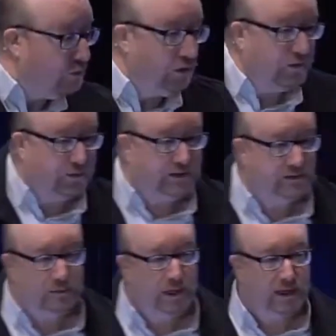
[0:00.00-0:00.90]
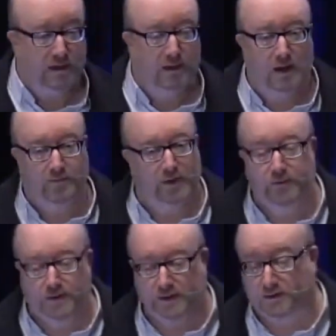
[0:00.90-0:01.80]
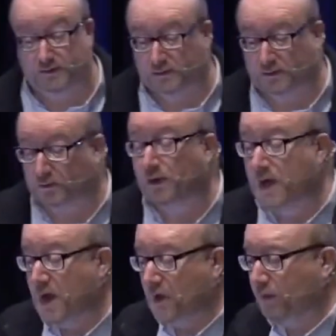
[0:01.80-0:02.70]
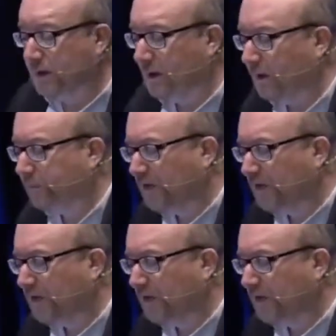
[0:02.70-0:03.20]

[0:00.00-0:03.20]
all the things about life, everything to do with life.